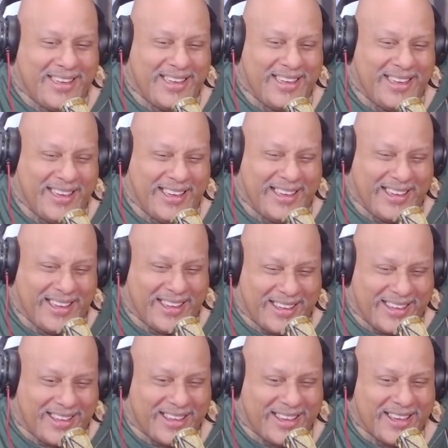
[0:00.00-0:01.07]

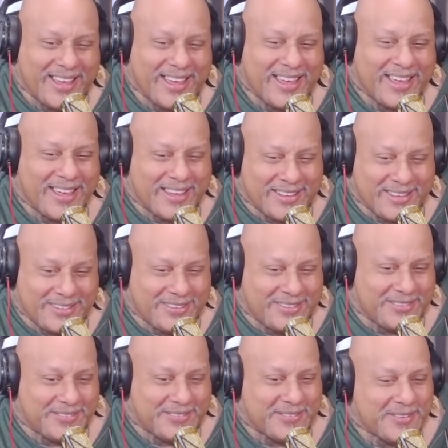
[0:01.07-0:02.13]

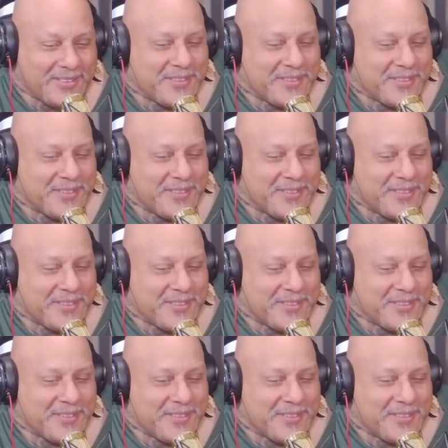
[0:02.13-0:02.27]
No words are spoken by the person on screen.